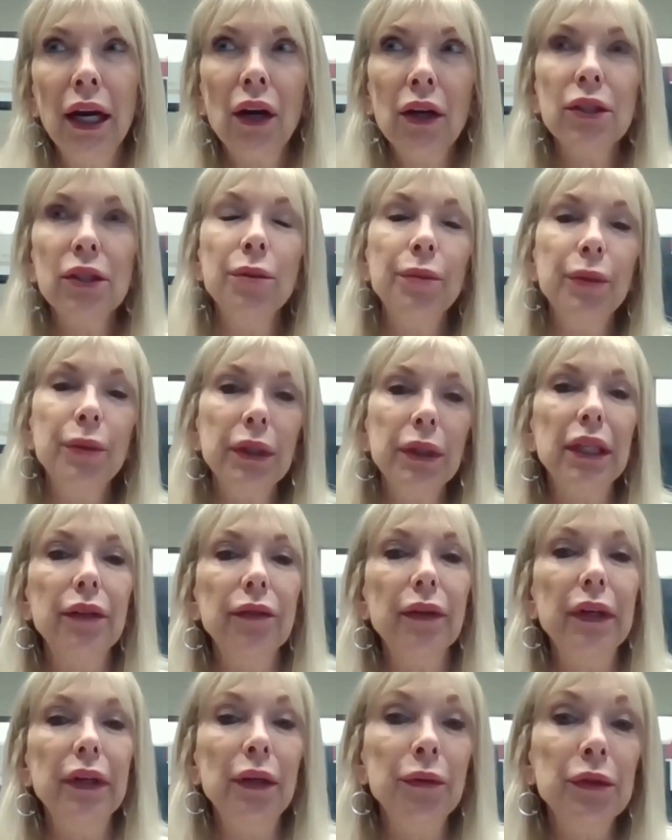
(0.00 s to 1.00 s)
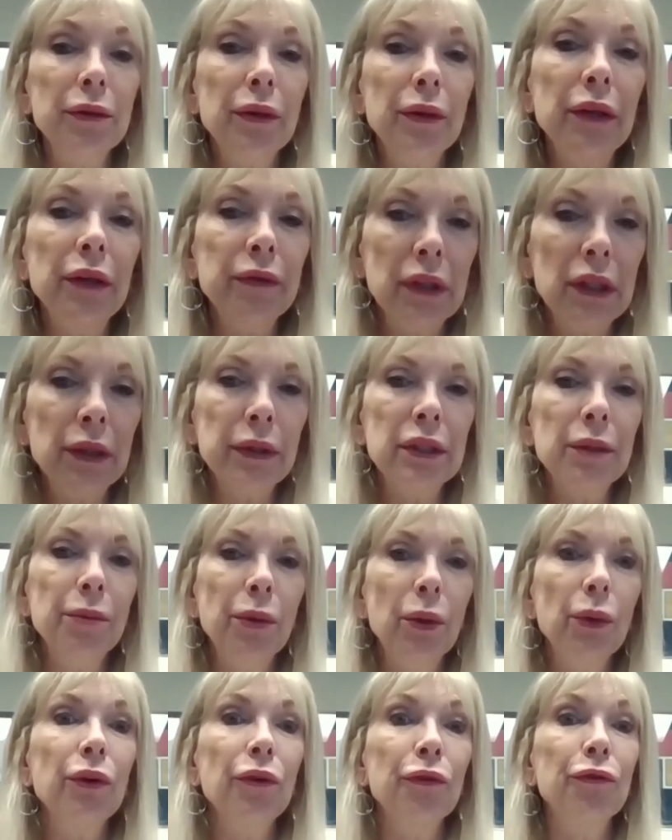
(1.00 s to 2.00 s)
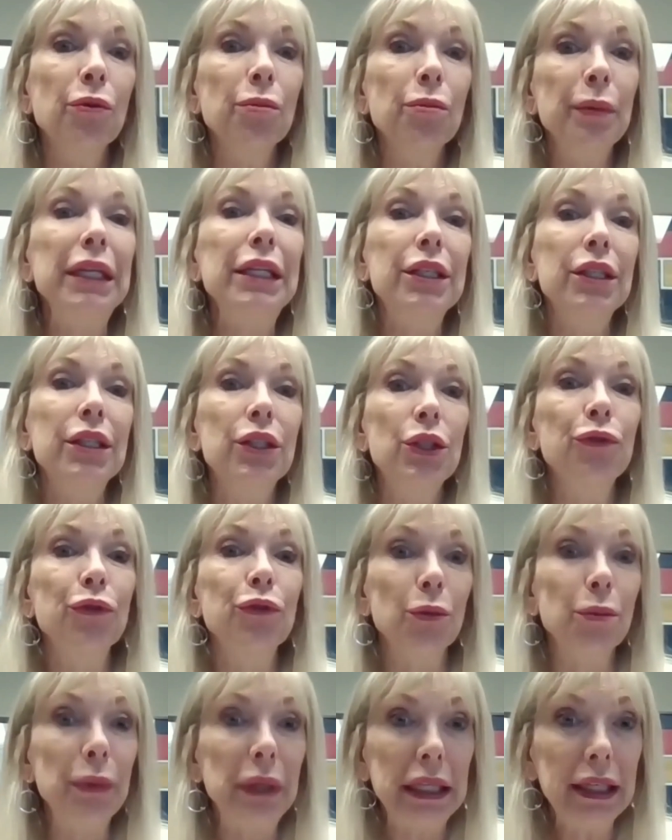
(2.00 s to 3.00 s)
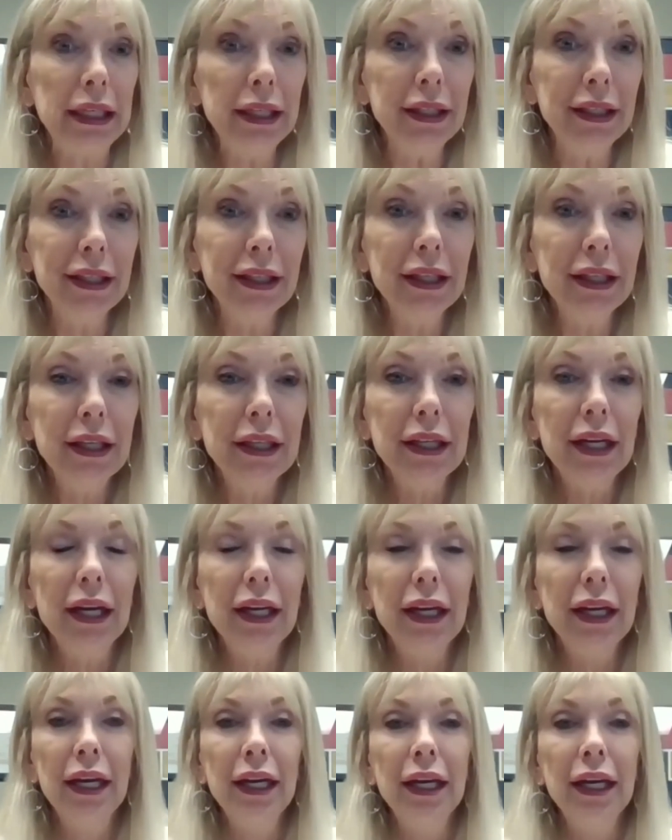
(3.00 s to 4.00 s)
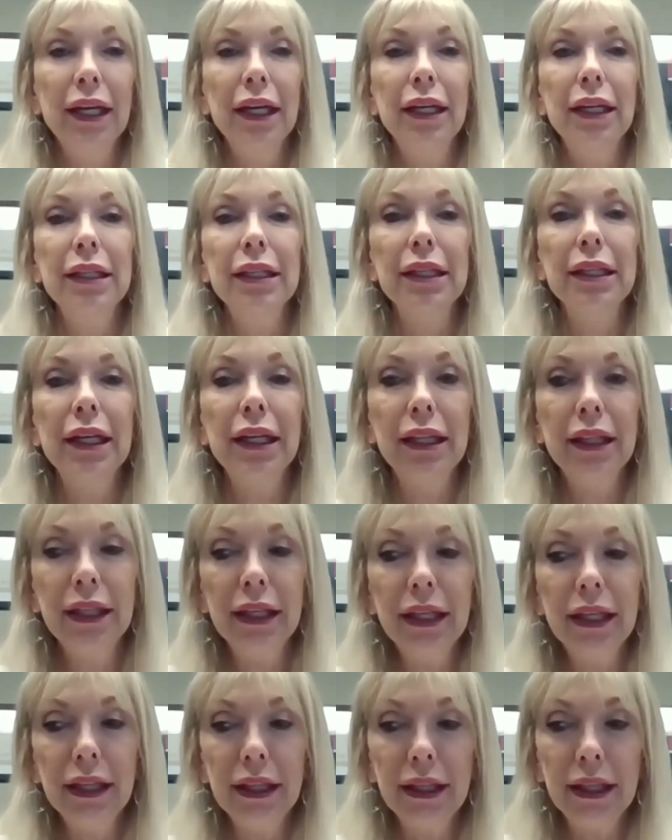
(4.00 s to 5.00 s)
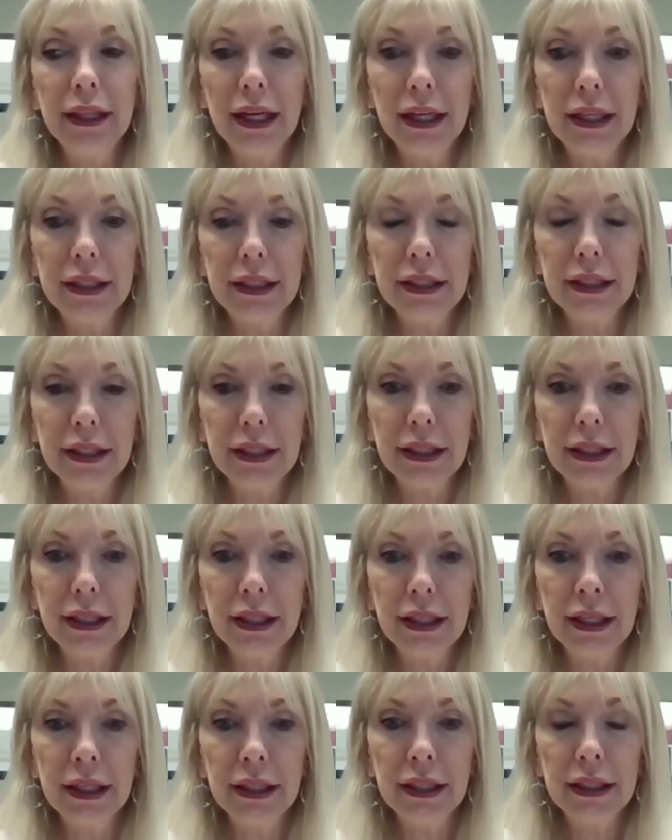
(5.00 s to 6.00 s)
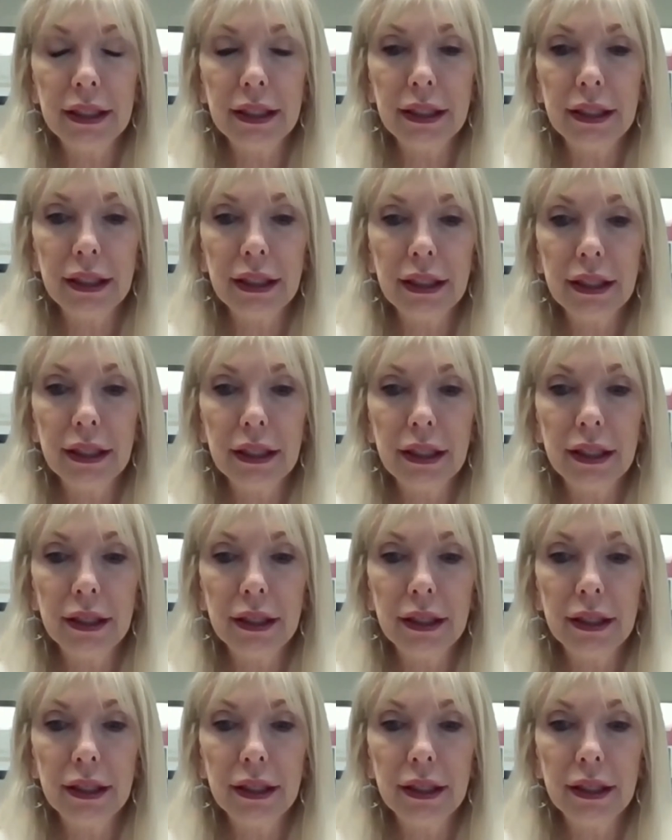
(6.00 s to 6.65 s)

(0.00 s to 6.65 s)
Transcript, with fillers: I also believe it was, it, it was important for me to do for me. Mm-hmm. And I think that it,